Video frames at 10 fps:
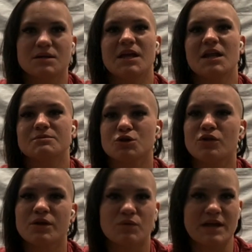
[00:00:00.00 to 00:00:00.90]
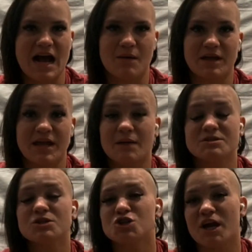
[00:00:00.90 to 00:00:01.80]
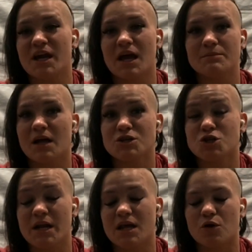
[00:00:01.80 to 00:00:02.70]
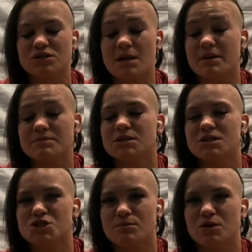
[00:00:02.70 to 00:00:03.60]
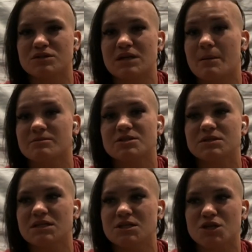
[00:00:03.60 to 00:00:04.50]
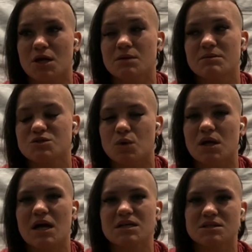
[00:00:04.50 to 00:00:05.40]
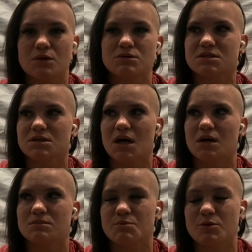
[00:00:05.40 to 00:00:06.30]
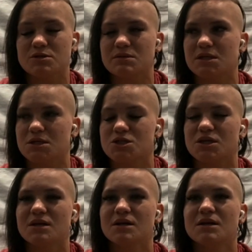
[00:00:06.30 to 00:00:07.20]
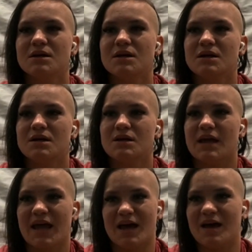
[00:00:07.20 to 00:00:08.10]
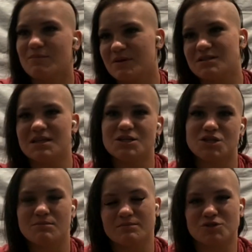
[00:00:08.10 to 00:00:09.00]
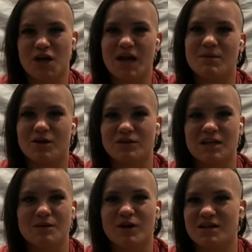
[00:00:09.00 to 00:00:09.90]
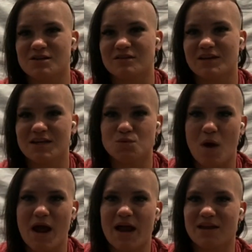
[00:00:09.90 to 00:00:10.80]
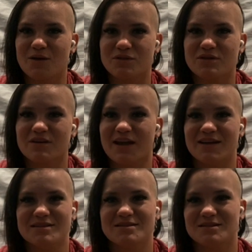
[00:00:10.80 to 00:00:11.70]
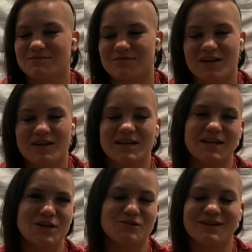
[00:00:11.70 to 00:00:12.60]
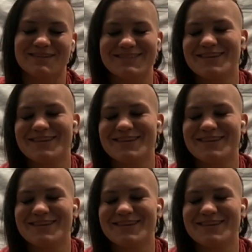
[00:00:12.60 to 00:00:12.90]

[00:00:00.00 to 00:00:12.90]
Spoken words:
End up slowly rehabbing it. And I'm still I'm not training the whole time, but I'm still in the gym the whole time. I'm still teaching. I only missed one class that I was supposed to be teaching. And I'm in teaching giant metal knee brace, all the kids whacking it with their heads and running into it.